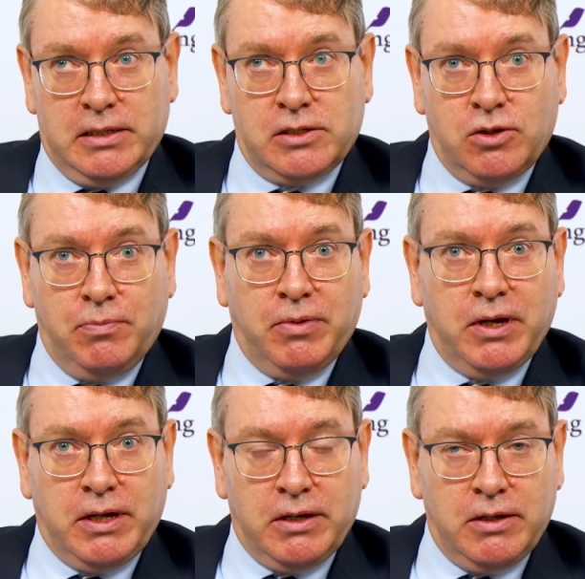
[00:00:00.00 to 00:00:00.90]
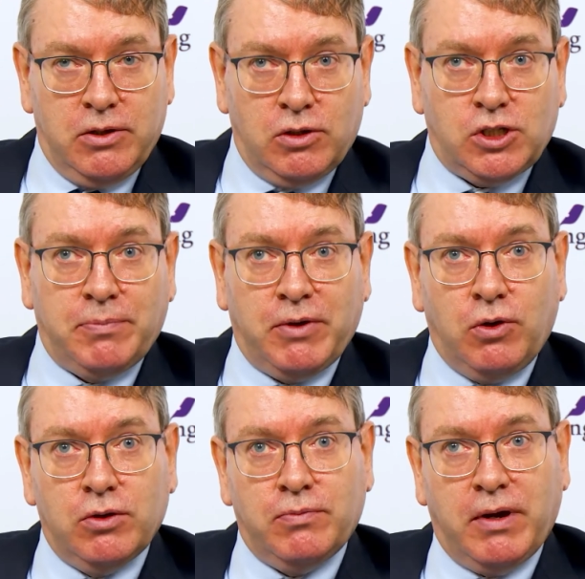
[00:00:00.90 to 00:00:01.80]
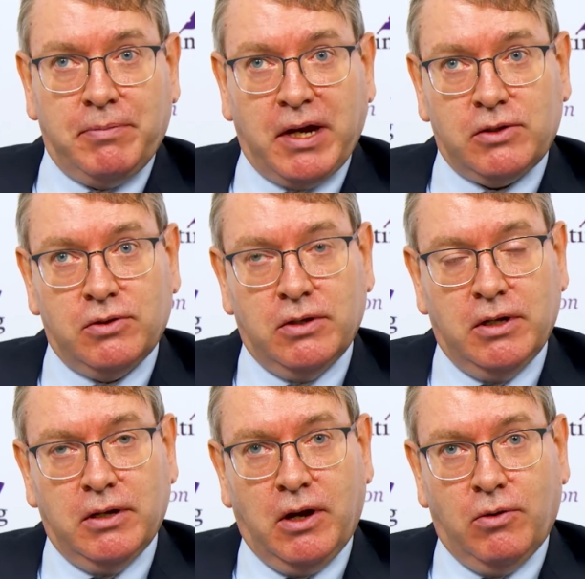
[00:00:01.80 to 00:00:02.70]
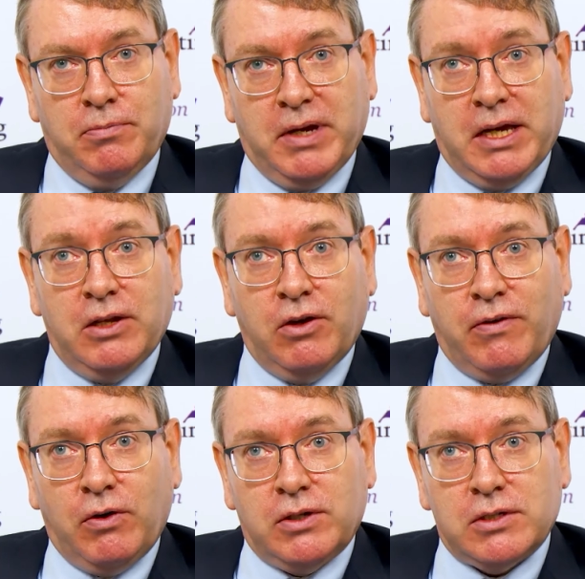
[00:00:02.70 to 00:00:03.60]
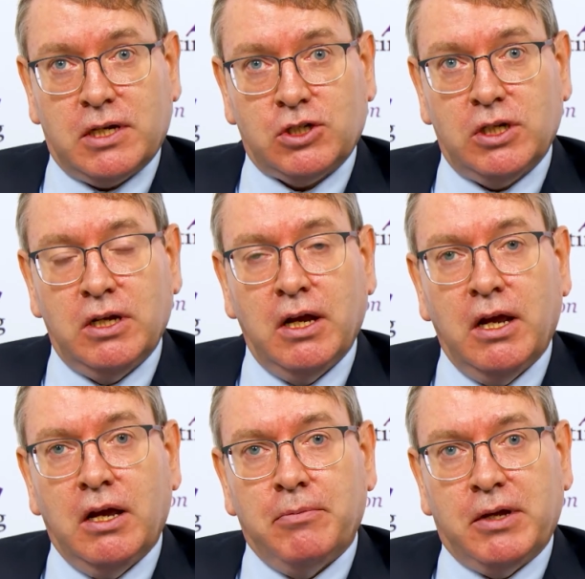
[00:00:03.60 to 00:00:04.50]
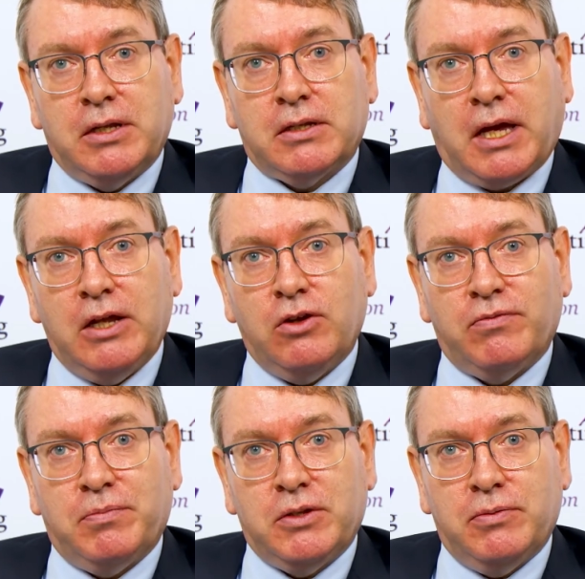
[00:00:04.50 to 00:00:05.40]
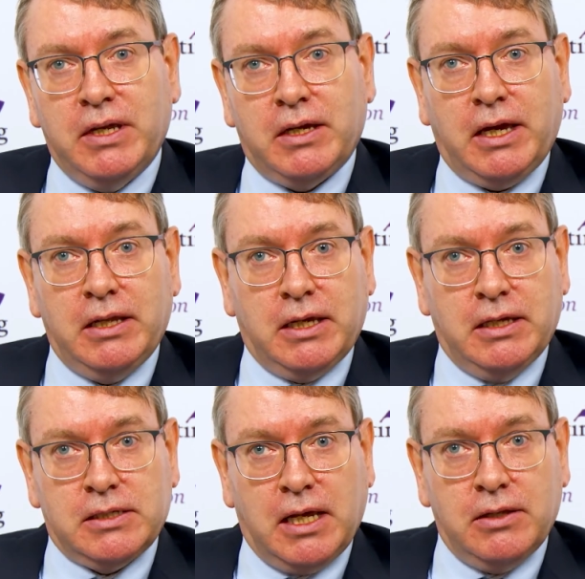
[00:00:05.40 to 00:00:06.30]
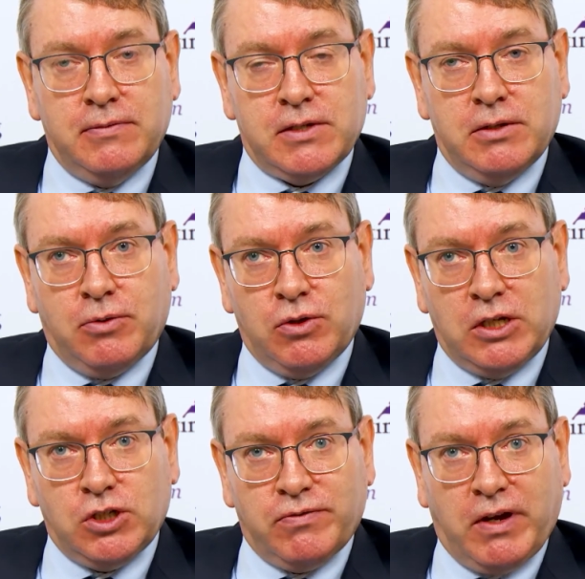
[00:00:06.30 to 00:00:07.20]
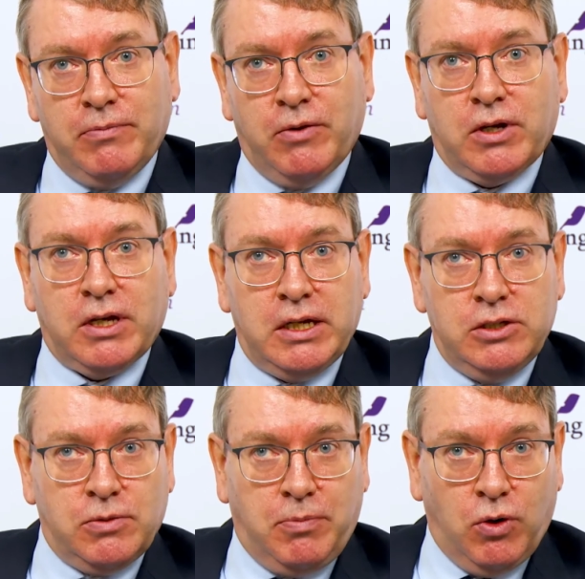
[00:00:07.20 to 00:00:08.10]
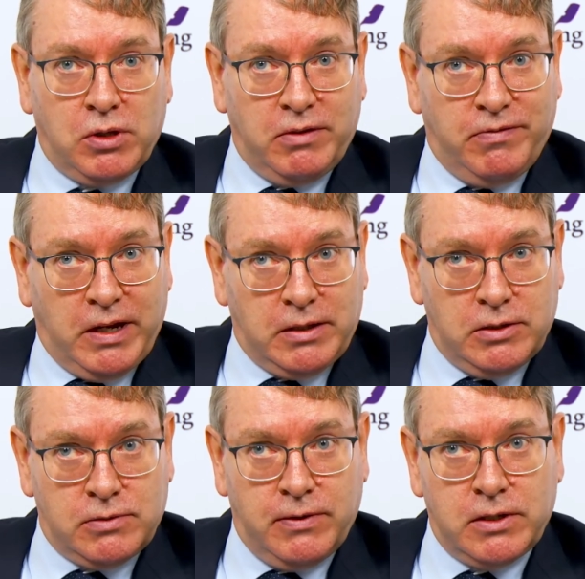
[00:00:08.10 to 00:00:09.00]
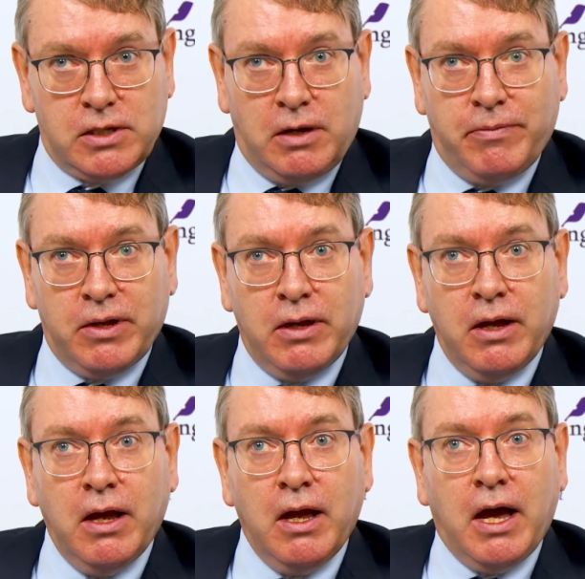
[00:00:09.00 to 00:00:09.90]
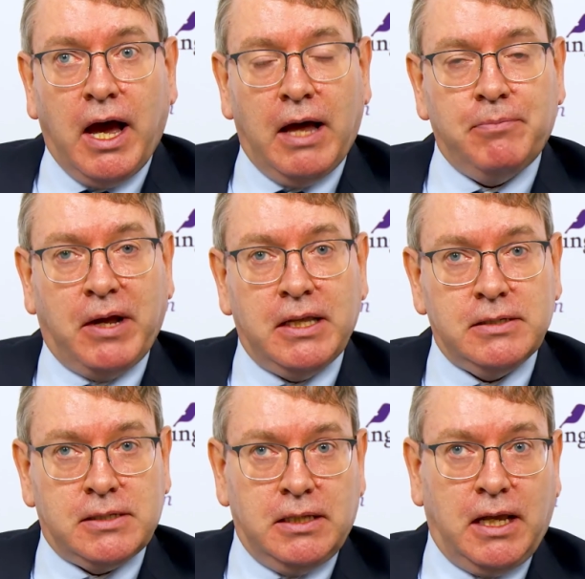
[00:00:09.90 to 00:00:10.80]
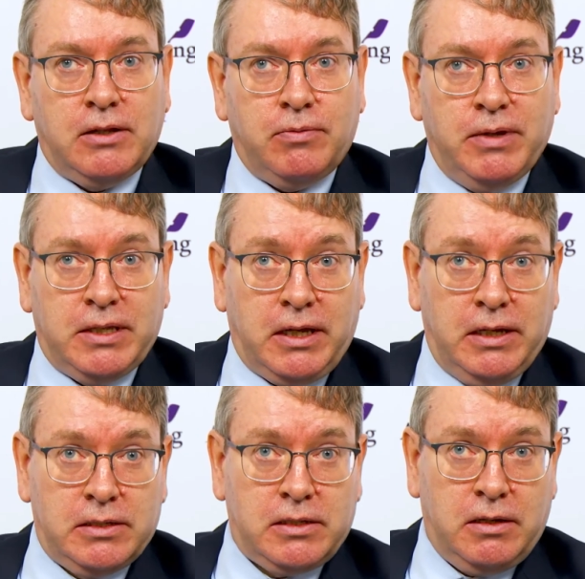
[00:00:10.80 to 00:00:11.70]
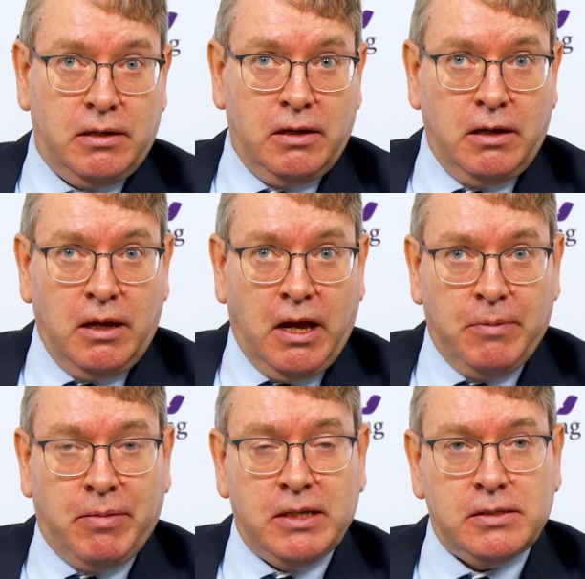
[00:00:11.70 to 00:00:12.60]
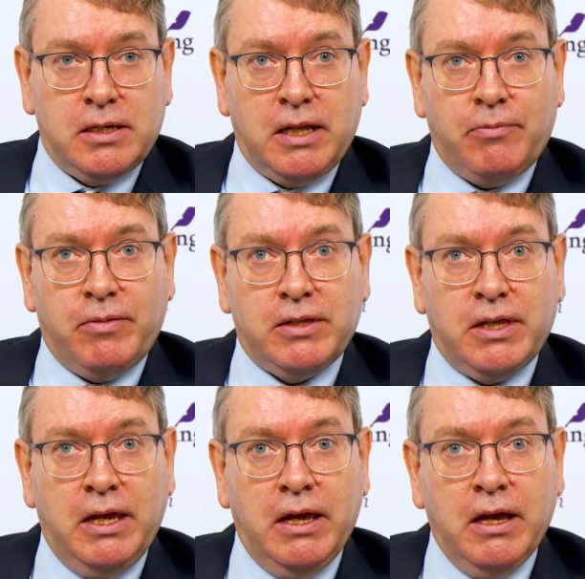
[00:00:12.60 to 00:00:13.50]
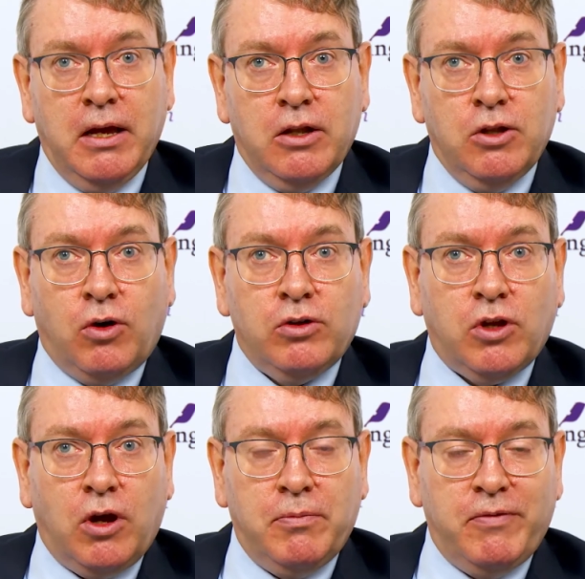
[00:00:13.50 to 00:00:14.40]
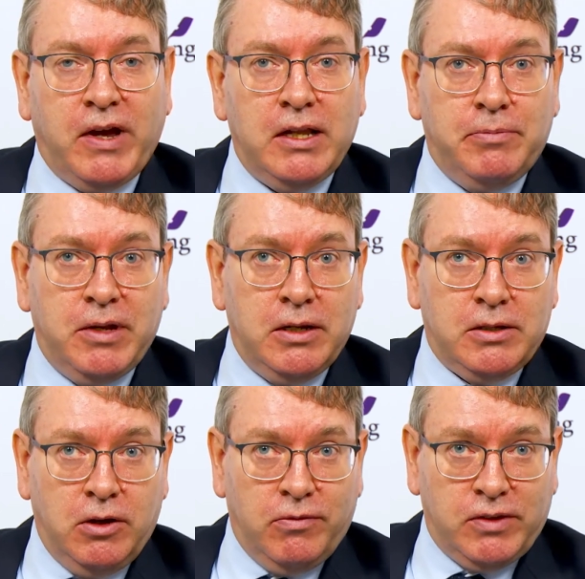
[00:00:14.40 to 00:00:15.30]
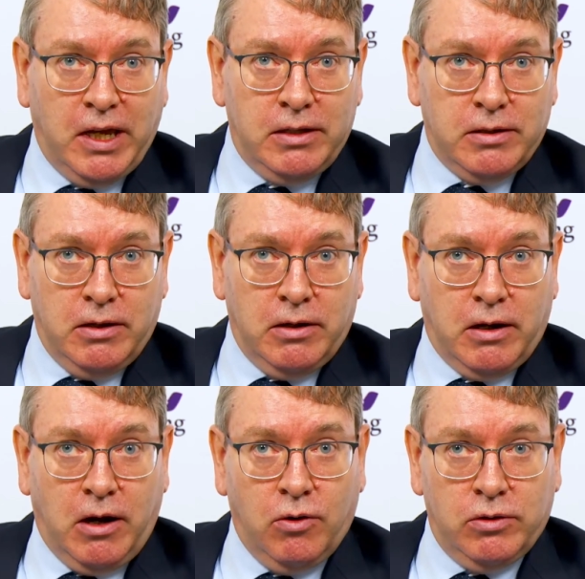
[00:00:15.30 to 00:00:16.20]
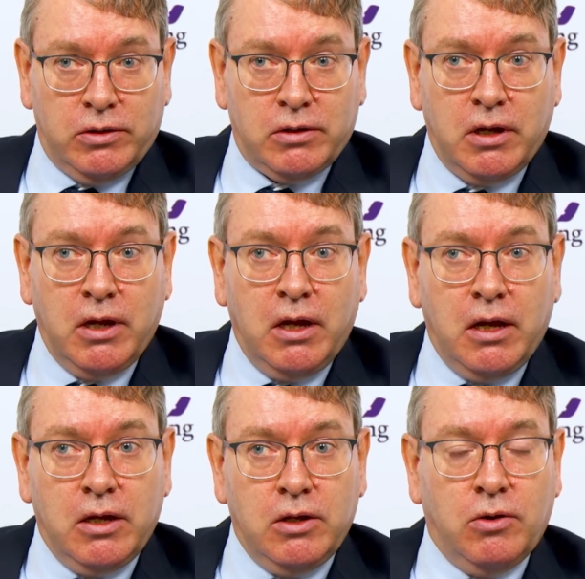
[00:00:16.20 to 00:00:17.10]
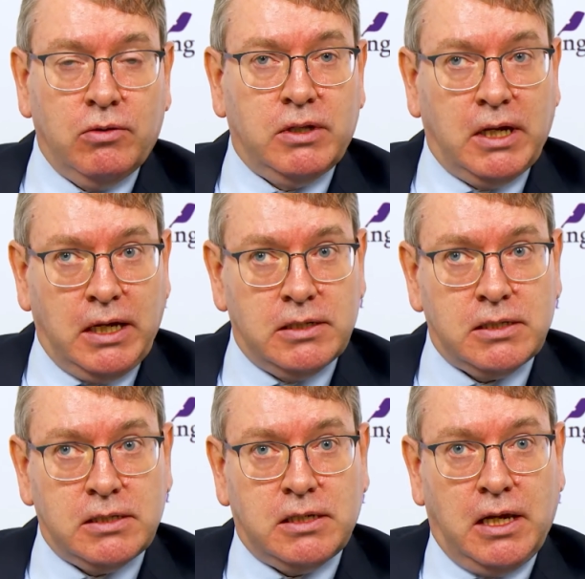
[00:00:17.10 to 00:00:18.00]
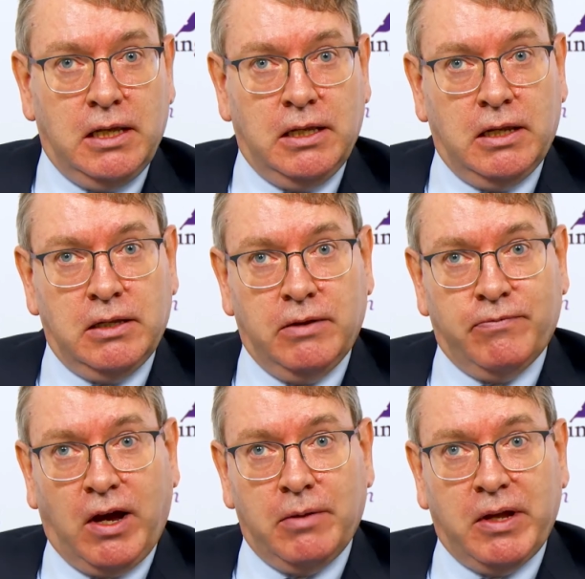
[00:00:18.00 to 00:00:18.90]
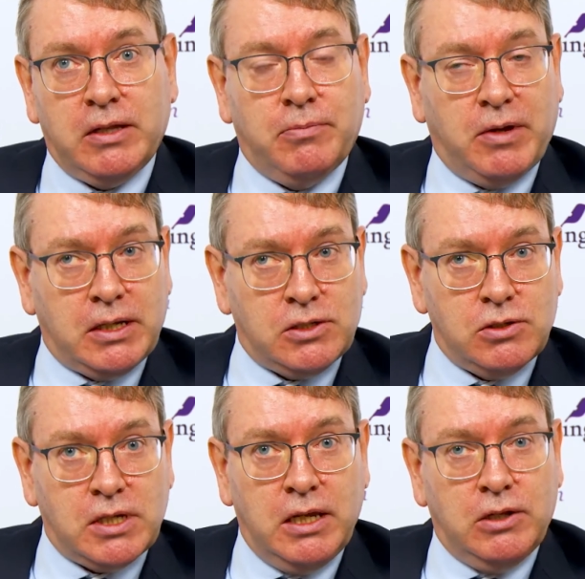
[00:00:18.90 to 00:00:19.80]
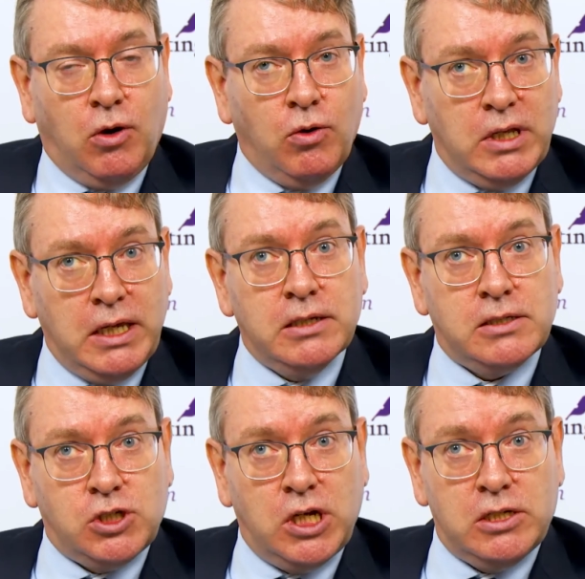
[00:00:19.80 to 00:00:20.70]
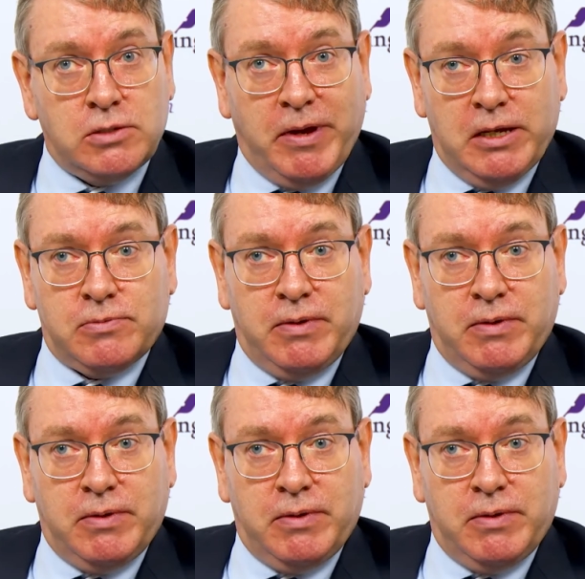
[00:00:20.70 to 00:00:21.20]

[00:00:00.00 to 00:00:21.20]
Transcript: So, uh, not jumping all the way back to the uh, beginning of our discussion but the trade-off between creating incentives in the prudential framework, green supporting factors, for example, and balancing that with risk, and balancing that with the long-term availability of data around you know, the risks in, in the environmental, but as you say, in the whole ESG space.